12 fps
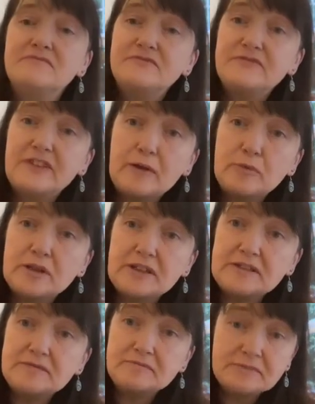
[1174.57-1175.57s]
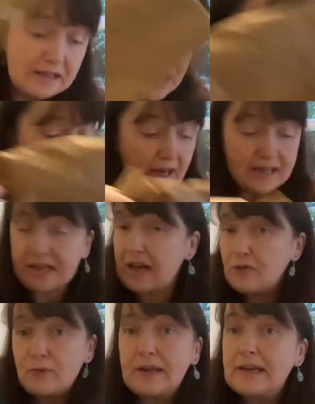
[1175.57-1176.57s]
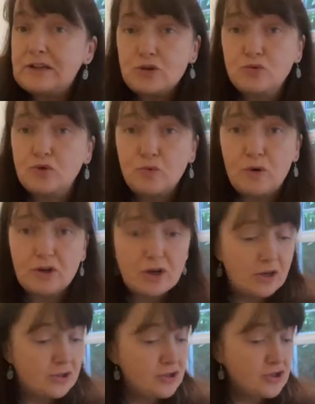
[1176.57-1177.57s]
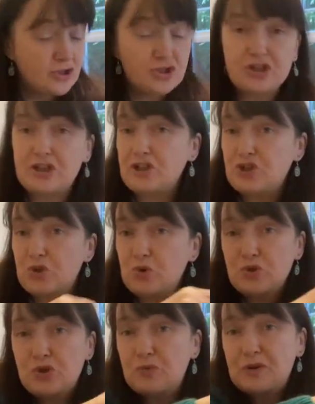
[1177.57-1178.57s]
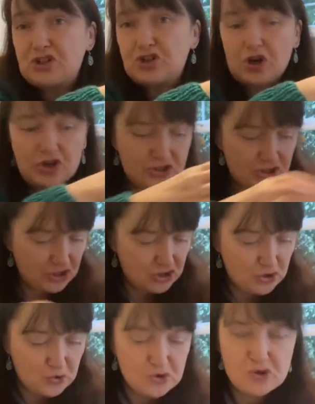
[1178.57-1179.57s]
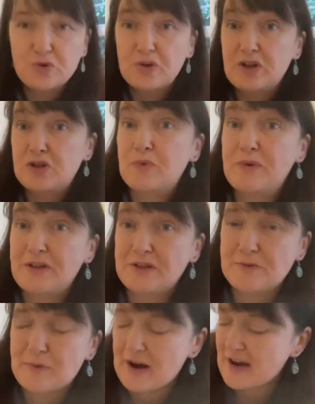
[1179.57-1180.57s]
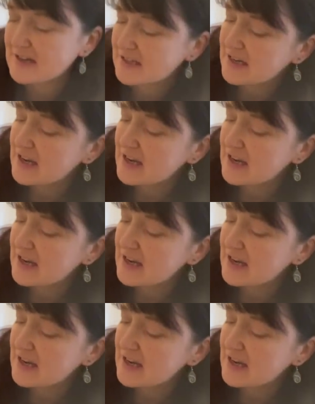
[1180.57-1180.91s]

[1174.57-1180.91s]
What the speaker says: Fibre. And I really don't know what colours she has chosen or what yarn she has chosen, so it is a real surprise.